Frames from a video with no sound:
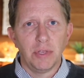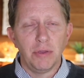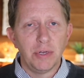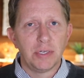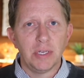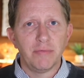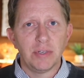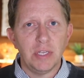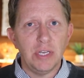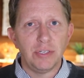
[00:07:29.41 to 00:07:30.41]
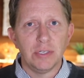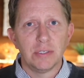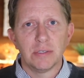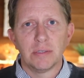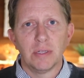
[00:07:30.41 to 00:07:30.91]
unity of the teachings
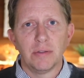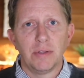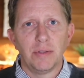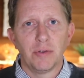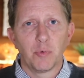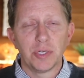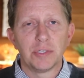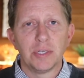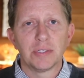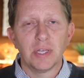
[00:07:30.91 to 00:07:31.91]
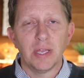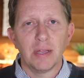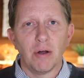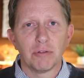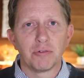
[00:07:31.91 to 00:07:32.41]
is that there was this
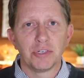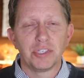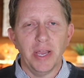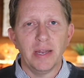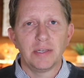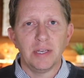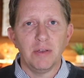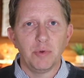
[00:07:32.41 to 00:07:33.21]
thing called Christianity,